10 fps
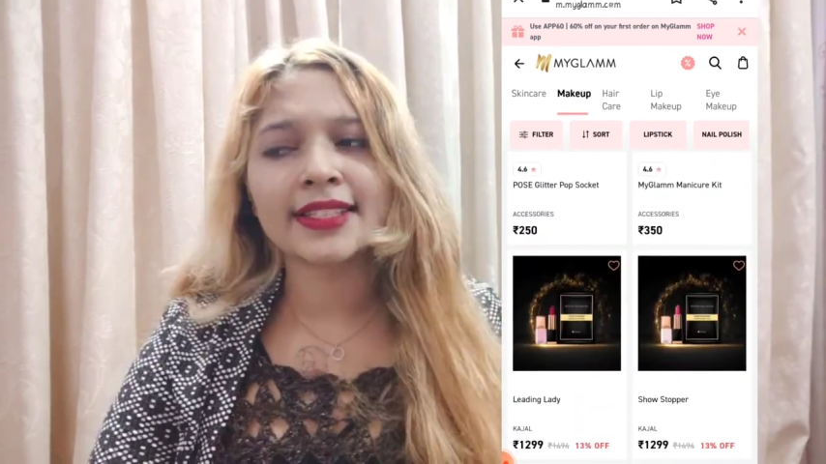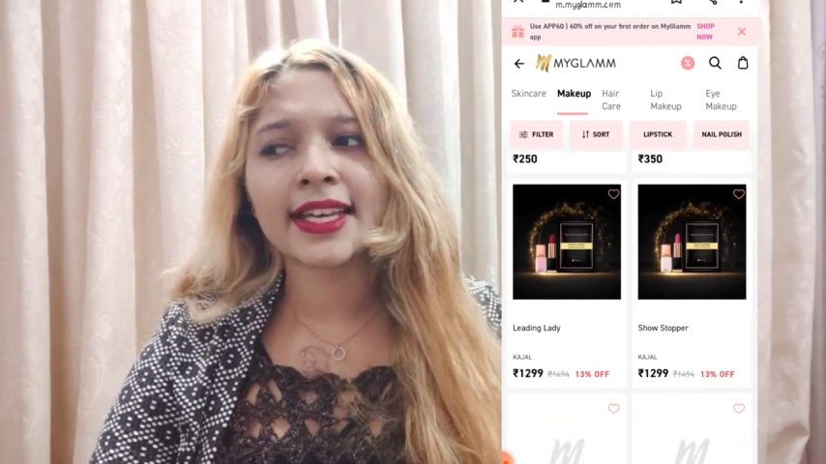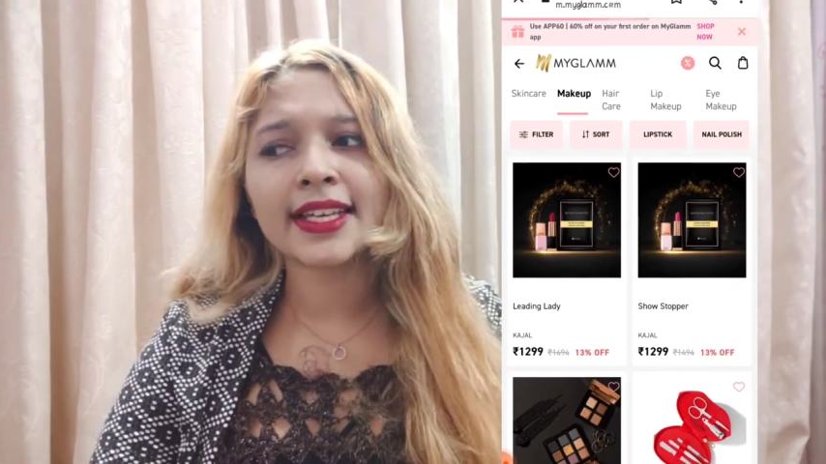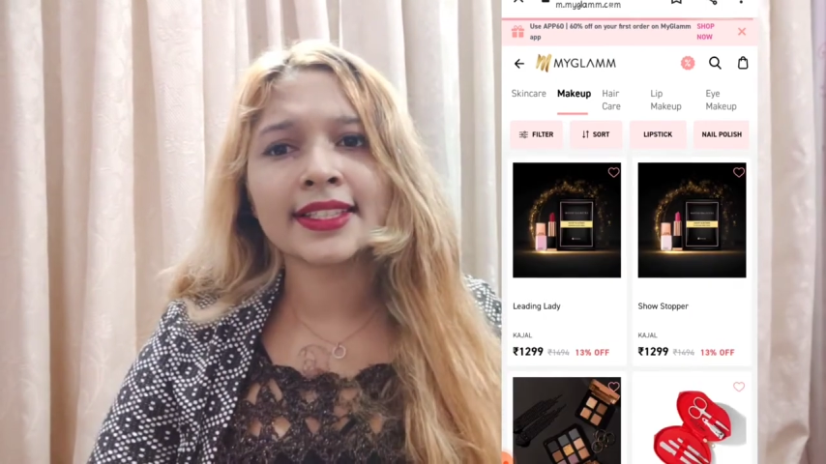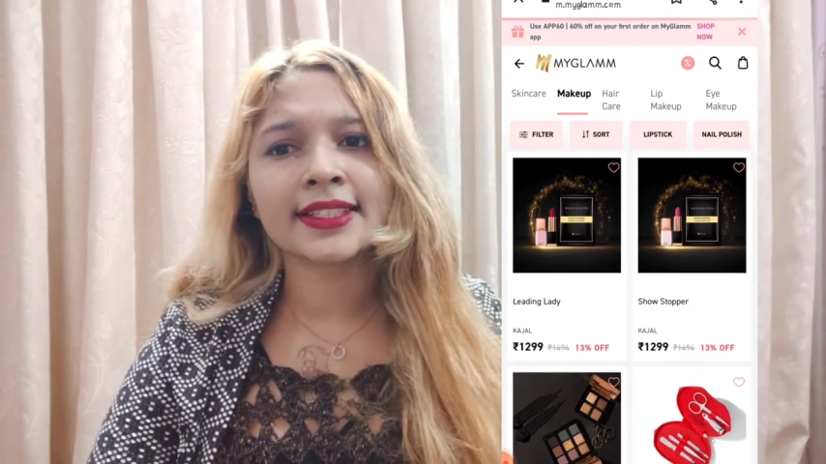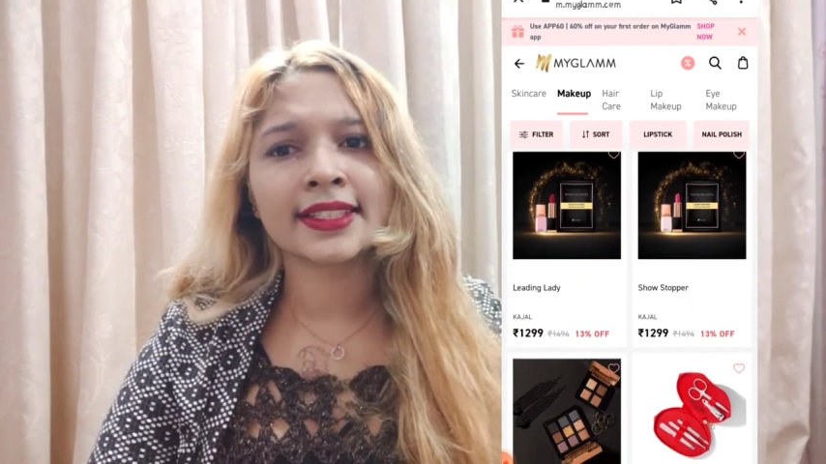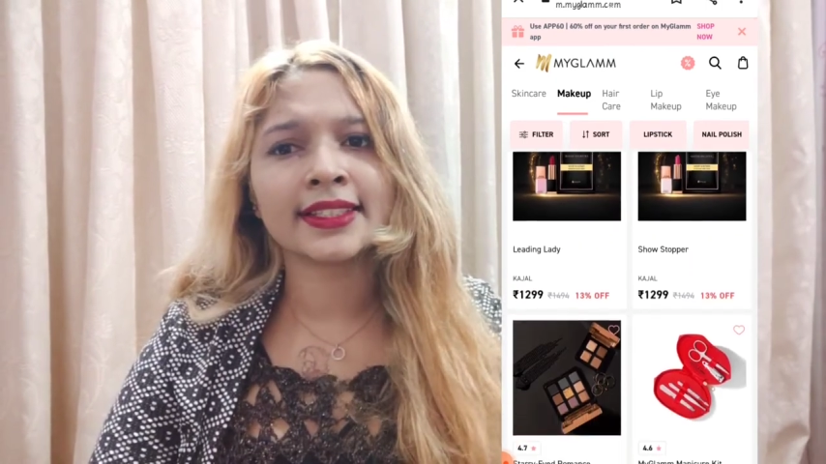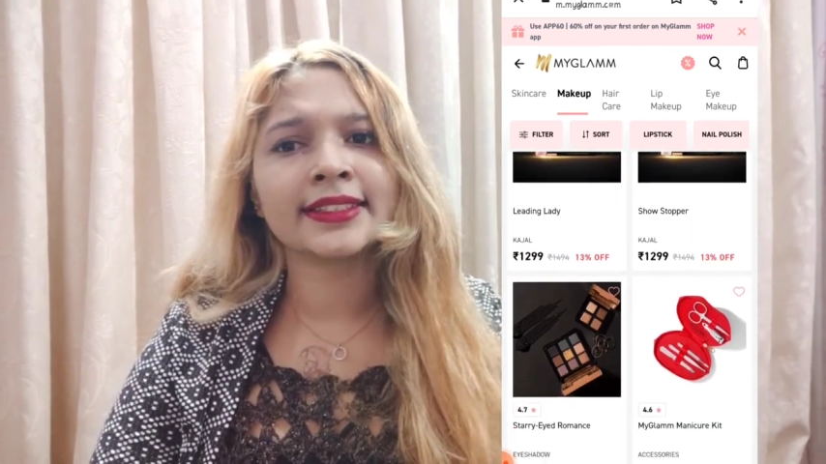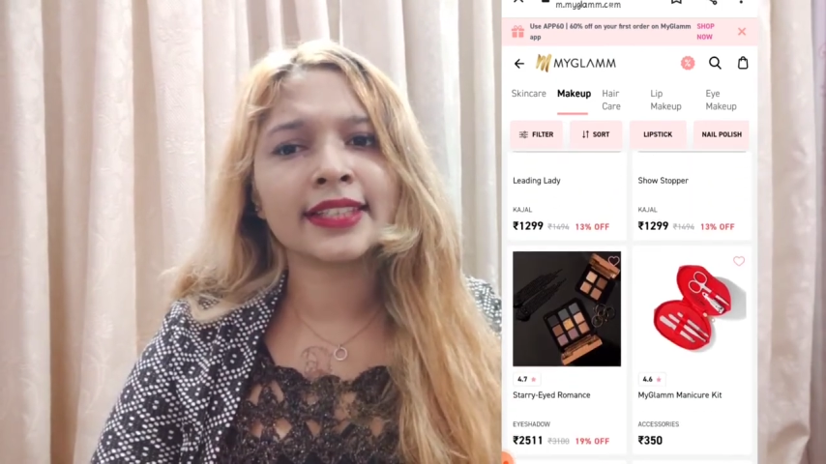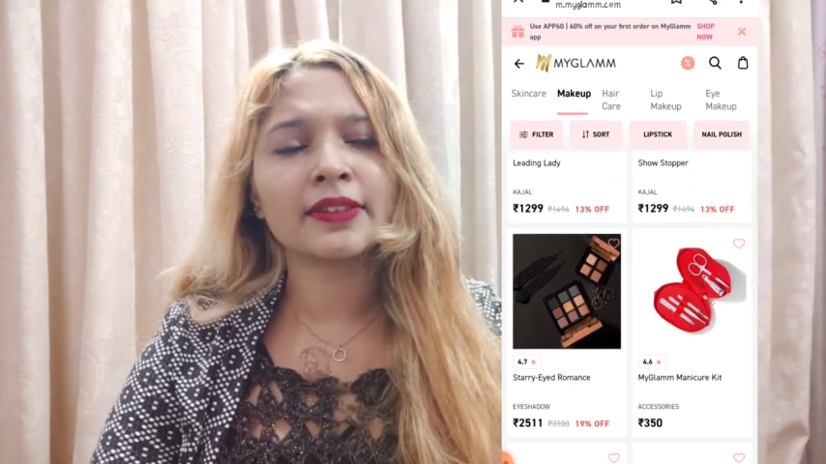And I
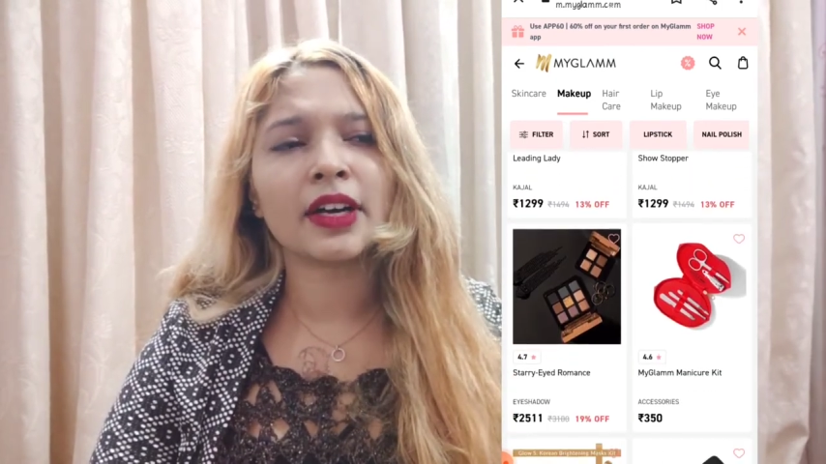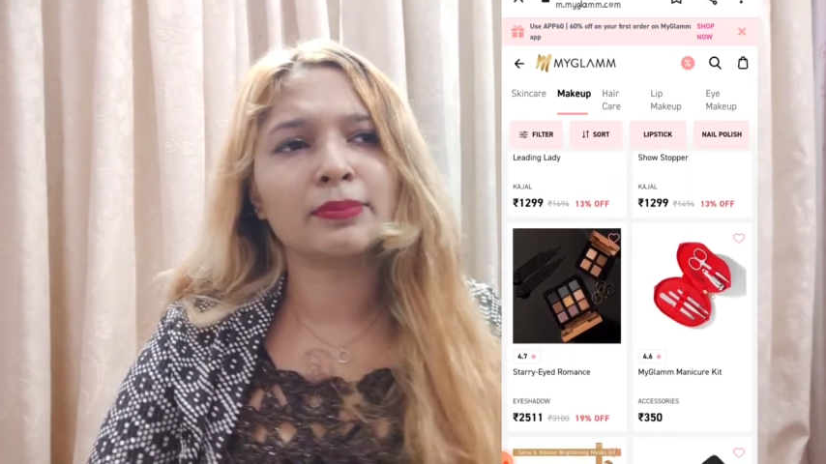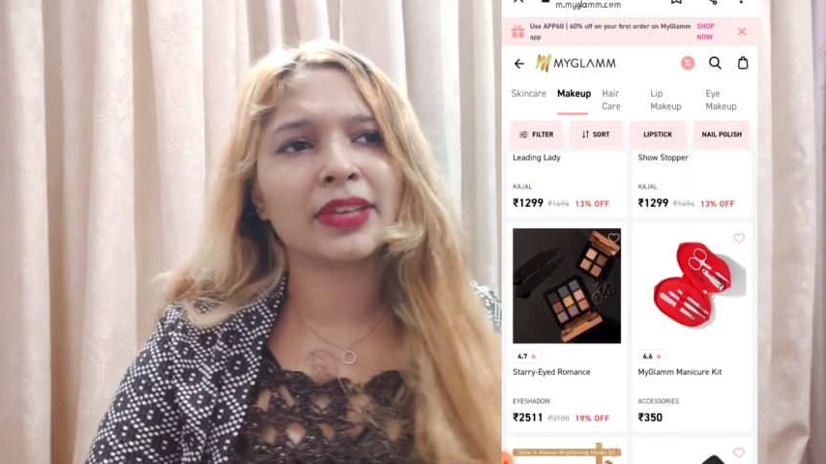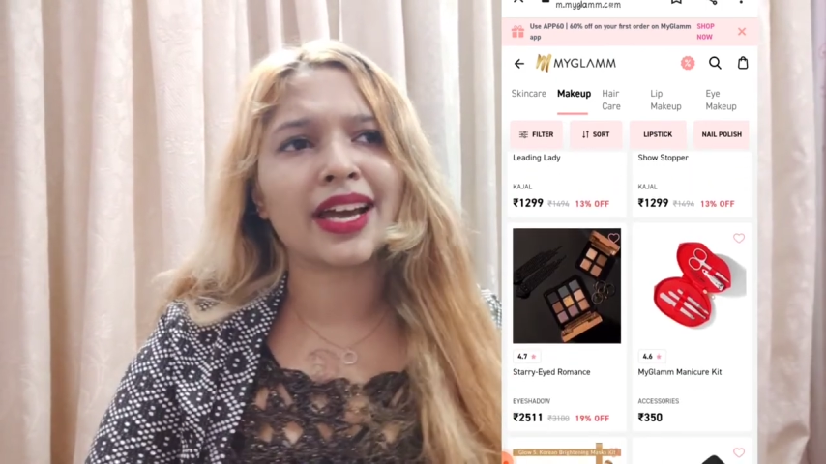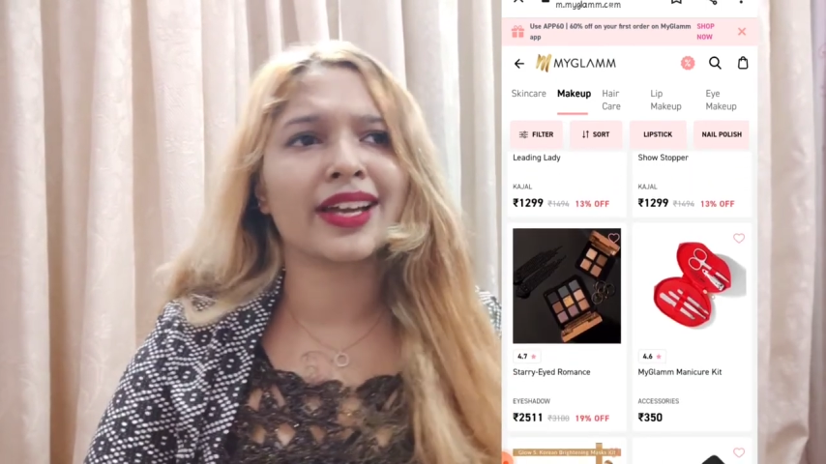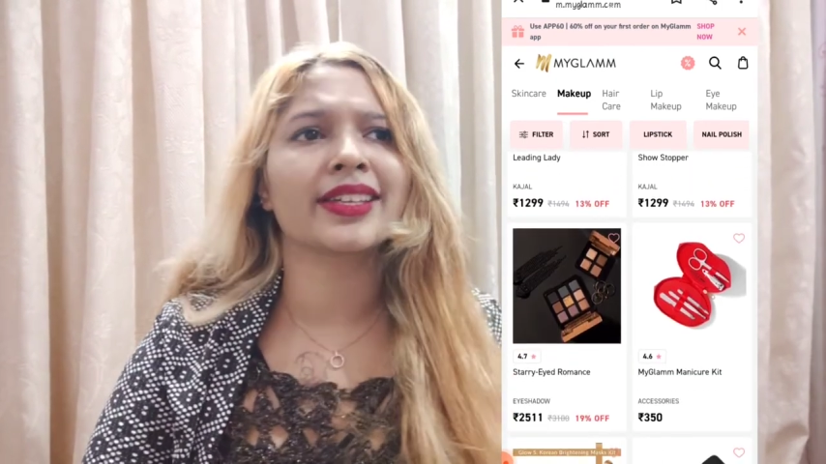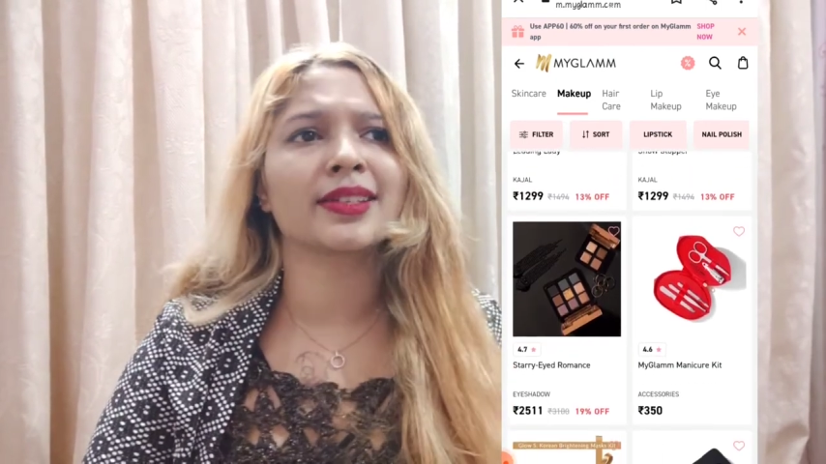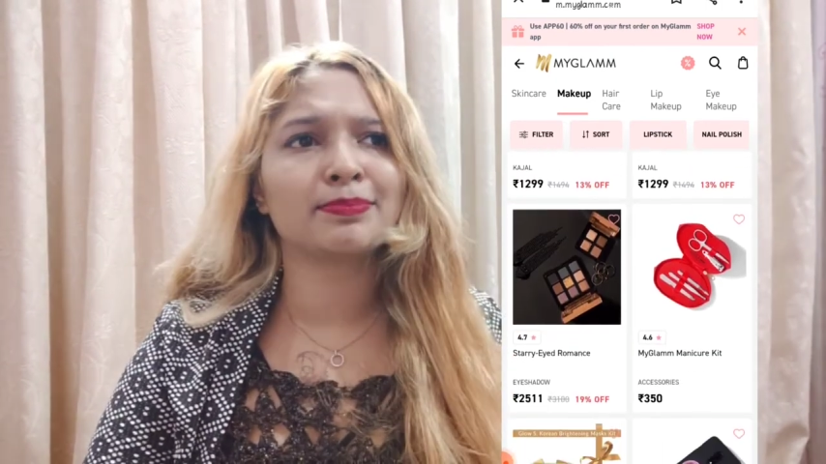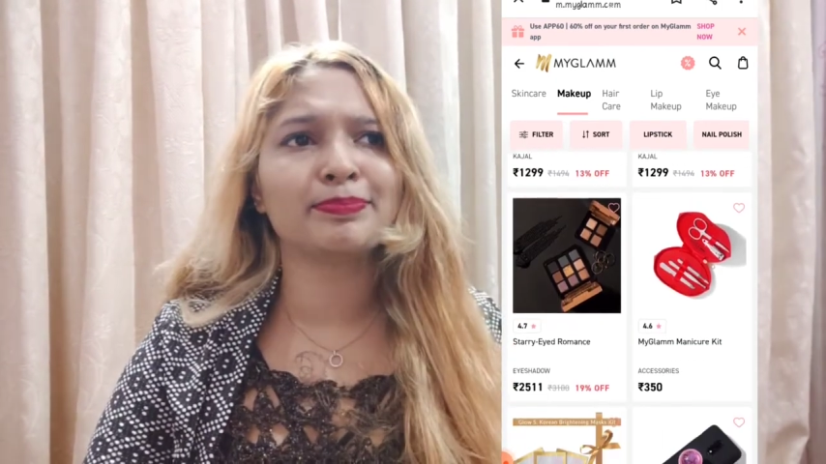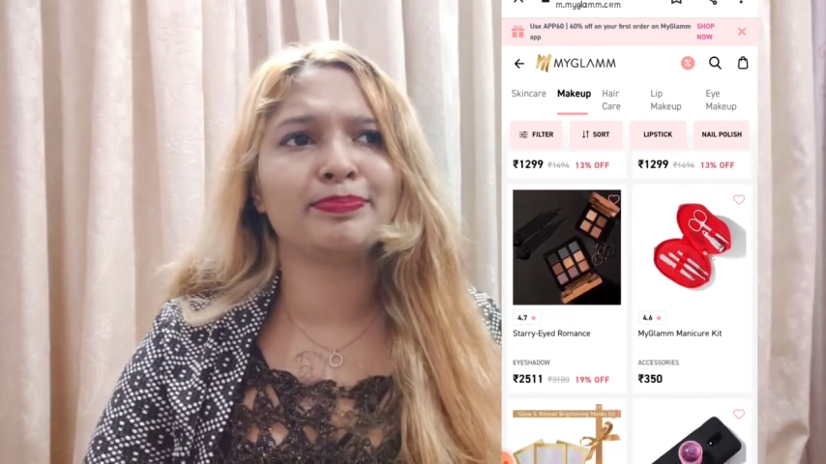really love applying